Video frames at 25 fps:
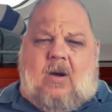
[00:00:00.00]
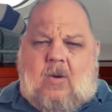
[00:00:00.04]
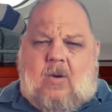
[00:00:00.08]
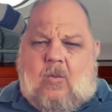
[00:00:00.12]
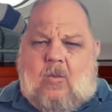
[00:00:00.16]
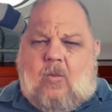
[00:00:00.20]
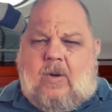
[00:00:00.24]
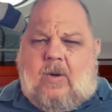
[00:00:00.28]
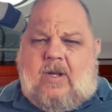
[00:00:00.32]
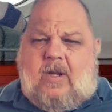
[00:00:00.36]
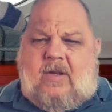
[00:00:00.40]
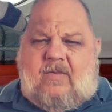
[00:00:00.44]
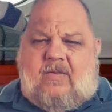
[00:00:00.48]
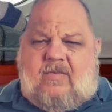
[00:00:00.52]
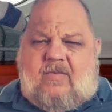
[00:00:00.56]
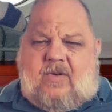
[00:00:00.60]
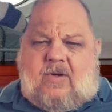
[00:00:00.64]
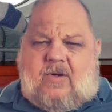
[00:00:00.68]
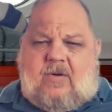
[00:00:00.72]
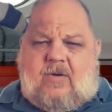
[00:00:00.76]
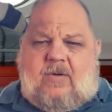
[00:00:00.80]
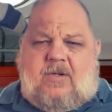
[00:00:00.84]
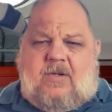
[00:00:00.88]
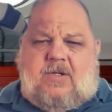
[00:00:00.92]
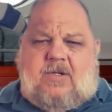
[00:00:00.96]
We have
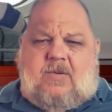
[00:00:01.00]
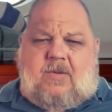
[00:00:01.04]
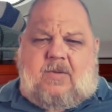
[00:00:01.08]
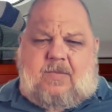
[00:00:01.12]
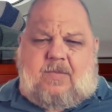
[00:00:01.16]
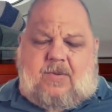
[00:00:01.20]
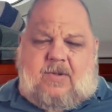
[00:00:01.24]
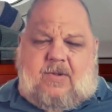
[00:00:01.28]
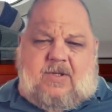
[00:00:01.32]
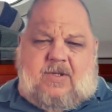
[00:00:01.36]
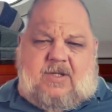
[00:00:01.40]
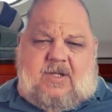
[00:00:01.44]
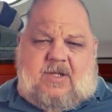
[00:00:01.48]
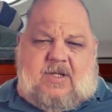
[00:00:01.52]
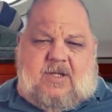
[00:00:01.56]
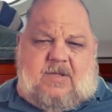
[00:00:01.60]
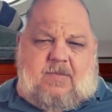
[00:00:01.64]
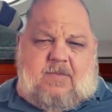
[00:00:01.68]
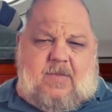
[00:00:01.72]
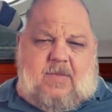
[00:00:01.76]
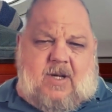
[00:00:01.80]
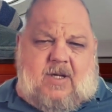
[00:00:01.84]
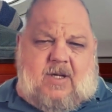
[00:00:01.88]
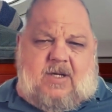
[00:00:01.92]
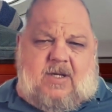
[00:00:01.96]
cruised with Princess
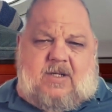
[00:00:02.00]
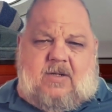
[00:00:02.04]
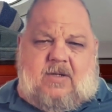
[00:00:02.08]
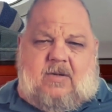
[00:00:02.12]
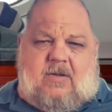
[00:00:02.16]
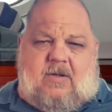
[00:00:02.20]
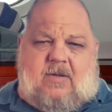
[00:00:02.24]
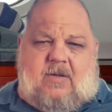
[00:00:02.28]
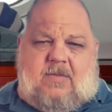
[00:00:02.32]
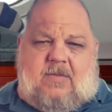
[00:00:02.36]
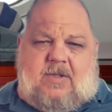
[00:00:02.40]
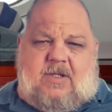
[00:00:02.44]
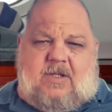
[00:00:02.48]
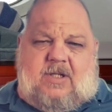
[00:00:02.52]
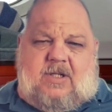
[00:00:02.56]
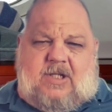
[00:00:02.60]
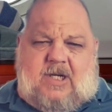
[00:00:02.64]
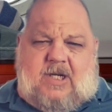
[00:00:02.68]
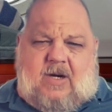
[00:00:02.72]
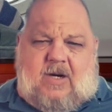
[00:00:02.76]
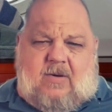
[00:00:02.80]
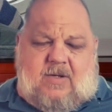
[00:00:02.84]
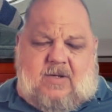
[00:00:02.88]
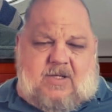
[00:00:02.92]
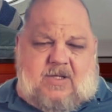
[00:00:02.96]
many times, and
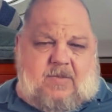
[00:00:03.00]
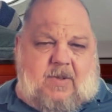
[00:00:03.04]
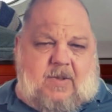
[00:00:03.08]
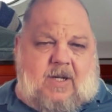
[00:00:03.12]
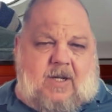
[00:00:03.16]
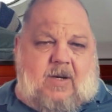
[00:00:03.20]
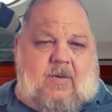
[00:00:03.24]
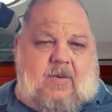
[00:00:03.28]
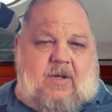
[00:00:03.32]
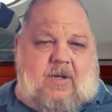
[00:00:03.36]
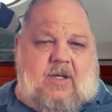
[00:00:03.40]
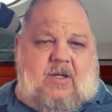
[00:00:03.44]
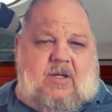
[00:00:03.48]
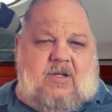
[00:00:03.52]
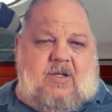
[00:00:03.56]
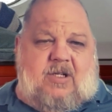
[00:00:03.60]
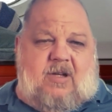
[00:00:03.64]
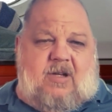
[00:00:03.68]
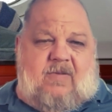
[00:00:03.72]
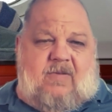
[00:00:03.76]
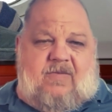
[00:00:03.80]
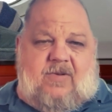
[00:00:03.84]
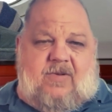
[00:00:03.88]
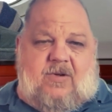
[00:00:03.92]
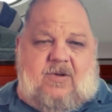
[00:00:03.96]
Sharon has been able to use
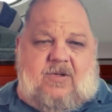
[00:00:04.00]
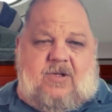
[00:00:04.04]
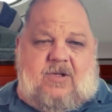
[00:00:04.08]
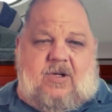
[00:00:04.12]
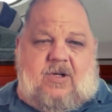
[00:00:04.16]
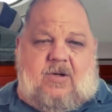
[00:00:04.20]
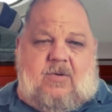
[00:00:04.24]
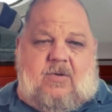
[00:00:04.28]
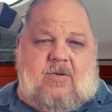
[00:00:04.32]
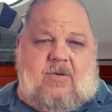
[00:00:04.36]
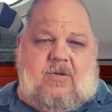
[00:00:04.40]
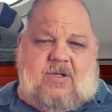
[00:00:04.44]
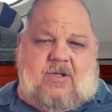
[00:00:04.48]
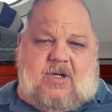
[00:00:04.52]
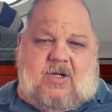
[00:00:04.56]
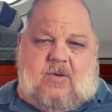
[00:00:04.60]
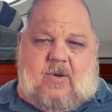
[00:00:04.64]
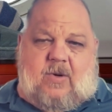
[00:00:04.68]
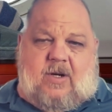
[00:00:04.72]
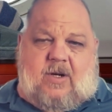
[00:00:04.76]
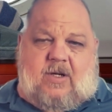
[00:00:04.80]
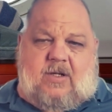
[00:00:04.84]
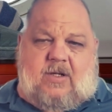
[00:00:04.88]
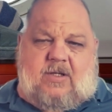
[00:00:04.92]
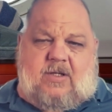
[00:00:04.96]
our future cruise
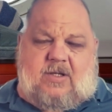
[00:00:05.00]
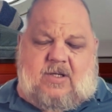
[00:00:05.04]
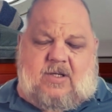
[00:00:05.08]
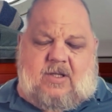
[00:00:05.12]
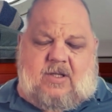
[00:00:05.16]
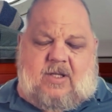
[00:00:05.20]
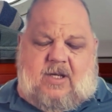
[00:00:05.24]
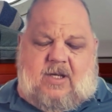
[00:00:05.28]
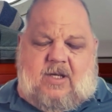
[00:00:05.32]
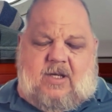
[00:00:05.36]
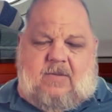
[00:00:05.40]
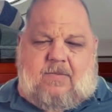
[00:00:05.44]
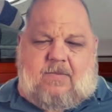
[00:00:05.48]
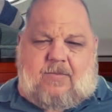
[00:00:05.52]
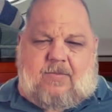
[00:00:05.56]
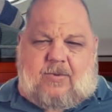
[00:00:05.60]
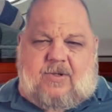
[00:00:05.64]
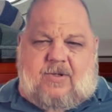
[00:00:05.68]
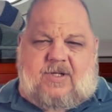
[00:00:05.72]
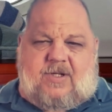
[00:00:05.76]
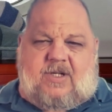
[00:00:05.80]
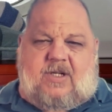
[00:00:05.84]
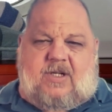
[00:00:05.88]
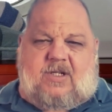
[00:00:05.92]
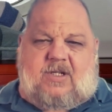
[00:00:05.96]
credits, the
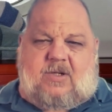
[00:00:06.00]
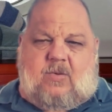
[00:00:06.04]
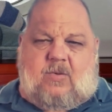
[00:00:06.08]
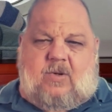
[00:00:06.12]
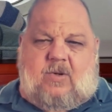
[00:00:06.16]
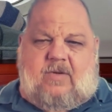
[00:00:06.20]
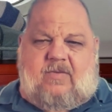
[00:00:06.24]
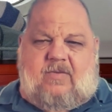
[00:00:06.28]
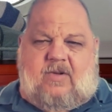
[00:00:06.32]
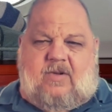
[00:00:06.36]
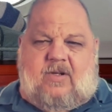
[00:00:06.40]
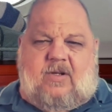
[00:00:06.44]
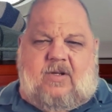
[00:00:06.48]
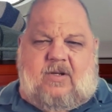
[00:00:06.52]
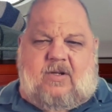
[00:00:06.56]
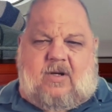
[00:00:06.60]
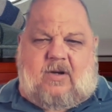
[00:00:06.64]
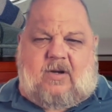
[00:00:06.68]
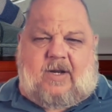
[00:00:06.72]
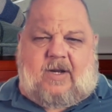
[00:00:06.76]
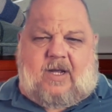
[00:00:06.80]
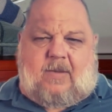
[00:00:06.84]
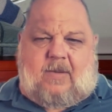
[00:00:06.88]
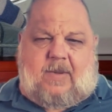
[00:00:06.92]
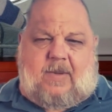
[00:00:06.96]
Princess equivalent,
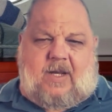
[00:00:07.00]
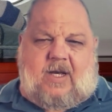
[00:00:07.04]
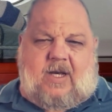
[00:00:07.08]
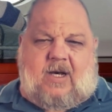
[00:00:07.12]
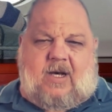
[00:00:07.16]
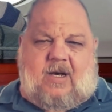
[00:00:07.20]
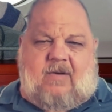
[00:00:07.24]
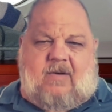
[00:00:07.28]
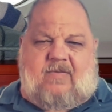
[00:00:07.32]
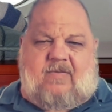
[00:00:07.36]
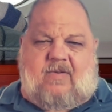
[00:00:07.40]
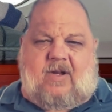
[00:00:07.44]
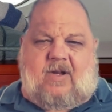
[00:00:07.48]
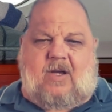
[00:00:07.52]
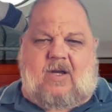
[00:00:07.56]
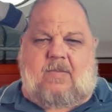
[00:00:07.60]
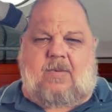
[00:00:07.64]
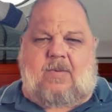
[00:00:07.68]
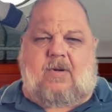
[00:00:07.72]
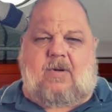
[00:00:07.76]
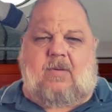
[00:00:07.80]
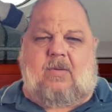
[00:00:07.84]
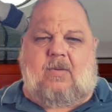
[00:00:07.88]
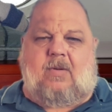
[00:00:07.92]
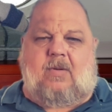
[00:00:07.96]
on our behalf, no
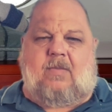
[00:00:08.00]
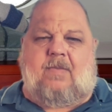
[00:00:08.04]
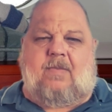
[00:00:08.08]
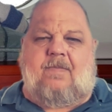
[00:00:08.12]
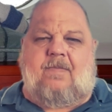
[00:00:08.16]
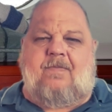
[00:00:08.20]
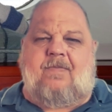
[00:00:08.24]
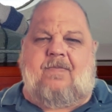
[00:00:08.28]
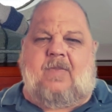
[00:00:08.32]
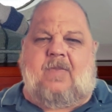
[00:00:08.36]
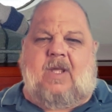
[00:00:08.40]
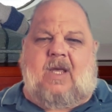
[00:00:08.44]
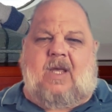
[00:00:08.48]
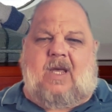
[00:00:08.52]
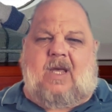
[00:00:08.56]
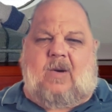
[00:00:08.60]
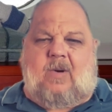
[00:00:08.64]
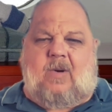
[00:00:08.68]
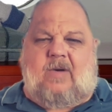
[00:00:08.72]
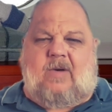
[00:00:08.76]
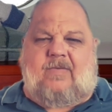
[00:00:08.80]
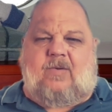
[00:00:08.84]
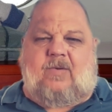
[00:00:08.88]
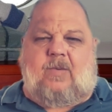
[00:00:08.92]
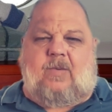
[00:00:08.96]
problem.
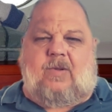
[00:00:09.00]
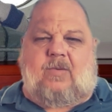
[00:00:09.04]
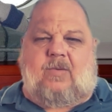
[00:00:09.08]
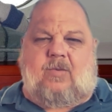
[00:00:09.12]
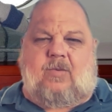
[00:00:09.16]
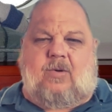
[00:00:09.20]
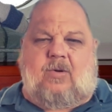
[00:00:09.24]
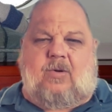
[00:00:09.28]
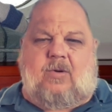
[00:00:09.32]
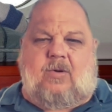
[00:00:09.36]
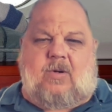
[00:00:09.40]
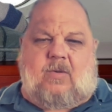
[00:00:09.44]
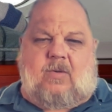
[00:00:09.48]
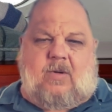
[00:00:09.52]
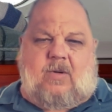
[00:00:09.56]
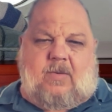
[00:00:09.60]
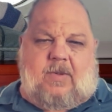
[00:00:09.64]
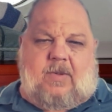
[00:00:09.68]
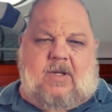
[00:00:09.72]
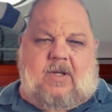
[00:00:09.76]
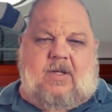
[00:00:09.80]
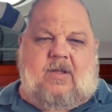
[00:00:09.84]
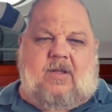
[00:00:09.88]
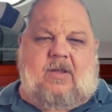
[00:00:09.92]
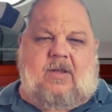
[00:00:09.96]
However, with Royal
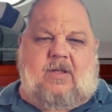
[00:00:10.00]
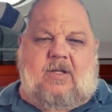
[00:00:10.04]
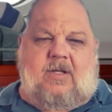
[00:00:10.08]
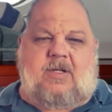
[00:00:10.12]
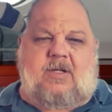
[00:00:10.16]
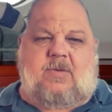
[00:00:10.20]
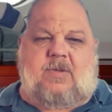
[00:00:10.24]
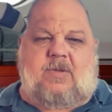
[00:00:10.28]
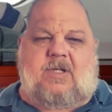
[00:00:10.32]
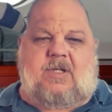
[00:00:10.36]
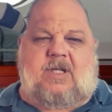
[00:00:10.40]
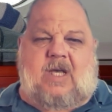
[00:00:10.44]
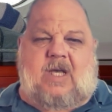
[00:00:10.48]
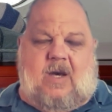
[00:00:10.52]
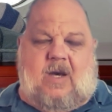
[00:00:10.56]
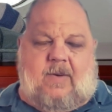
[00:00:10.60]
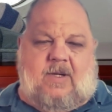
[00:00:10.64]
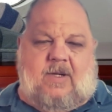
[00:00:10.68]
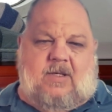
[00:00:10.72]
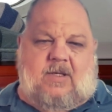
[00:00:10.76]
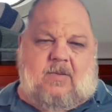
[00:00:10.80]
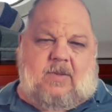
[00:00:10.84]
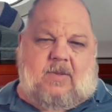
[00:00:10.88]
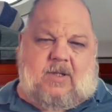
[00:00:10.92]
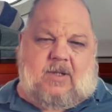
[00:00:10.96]
Caribbean, this was going
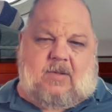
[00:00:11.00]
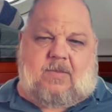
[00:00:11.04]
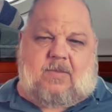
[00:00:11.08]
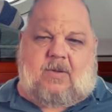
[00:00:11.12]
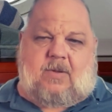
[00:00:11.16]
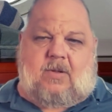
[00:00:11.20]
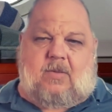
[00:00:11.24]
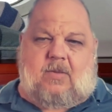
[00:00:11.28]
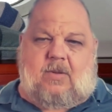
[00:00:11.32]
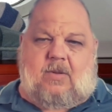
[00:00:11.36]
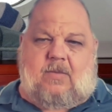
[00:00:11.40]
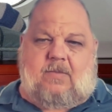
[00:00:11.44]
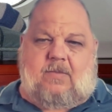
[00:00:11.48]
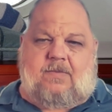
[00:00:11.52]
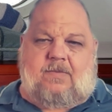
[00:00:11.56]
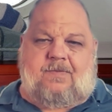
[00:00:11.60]
to be a problem.